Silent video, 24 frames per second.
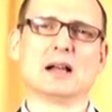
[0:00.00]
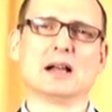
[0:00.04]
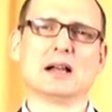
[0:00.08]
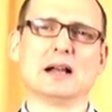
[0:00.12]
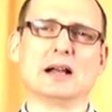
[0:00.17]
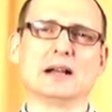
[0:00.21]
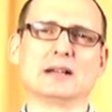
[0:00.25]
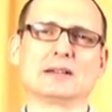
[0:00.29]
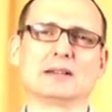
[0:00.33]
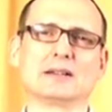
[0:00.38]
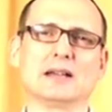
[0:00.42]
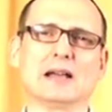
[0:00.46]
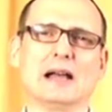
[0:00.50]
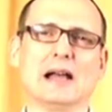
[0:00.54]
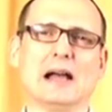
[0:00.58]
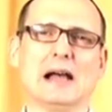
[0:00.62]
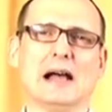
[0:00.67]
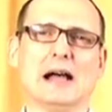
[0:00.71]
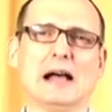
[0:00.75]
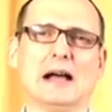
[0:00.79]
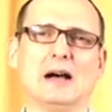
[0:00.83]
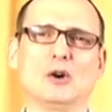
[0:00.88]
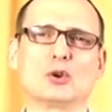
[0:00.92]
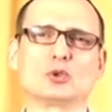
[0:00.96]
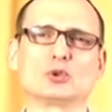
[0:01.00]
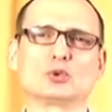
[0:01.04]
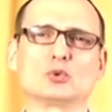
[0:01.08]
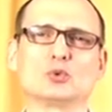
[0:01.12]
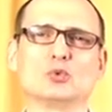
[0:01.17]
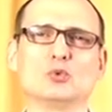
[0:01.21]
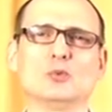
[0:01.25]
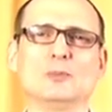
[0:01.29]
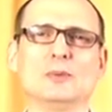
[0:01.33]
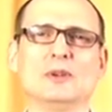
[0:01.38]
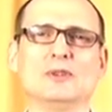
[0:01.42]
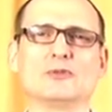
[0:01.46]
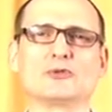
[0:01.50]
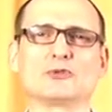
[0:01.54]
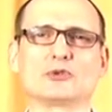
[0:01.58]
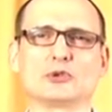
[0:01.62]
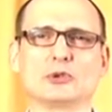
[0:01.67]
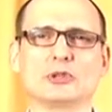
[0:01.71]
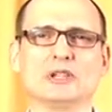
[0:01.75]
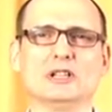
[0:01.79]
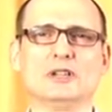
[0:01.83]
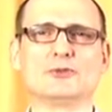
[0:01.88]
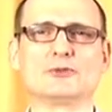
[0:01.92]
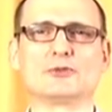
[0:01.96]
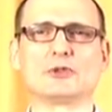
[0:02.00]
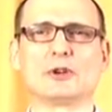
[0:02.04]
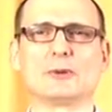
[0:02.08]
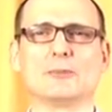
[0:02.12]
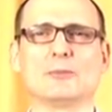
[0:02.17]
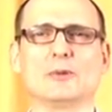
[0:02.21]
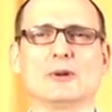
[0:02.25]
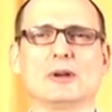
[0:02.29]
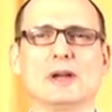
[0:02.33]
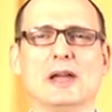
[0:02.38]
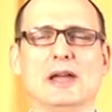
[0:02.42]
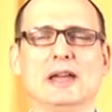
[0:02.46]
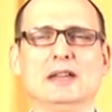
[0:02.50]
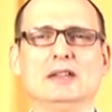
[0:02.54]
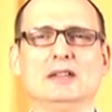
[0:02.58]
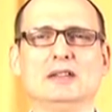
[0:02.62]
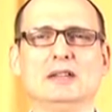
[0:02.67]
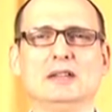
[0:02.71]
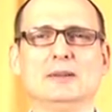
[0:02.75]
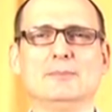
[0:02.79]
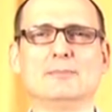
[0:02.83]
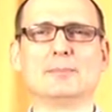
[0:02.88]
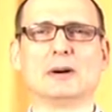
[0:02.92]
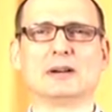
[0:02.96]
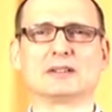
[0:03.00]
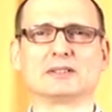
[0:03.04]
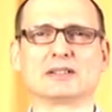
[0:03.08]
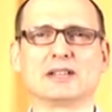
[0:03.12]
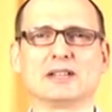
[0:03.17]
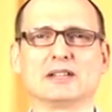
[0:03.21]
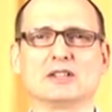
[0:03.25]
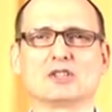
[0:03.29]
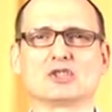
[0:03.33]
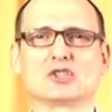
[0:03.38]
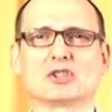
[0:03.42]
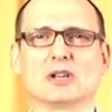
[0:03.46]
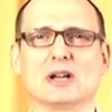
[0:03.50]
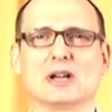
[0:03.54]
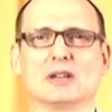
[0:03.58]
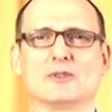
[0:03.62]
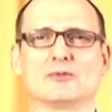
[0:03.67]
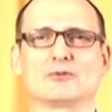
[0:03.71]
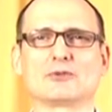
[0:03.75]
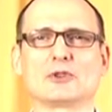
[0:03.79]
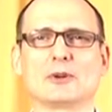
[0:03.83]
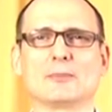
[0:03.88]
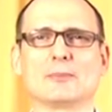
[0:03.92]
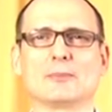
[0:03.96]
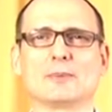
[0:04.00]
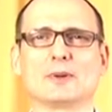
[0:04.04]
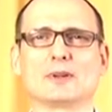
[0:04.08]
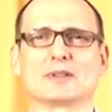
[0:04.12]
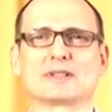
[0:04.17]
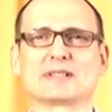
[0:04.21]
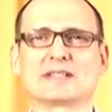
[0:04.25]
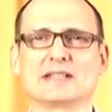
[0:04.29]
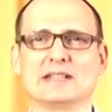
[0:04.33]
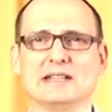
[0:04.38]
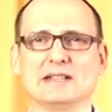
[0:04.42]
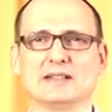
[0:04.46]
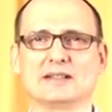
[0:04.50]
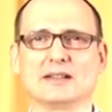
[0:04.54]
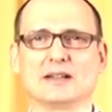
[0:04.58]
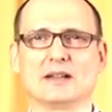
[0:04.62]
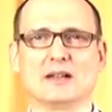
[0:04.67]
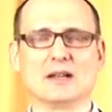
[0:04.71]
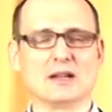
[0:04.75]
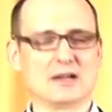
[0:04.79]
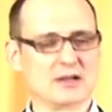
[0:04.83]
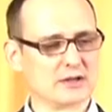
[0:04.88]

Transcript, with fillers: and how to be free from any bondage and from sin.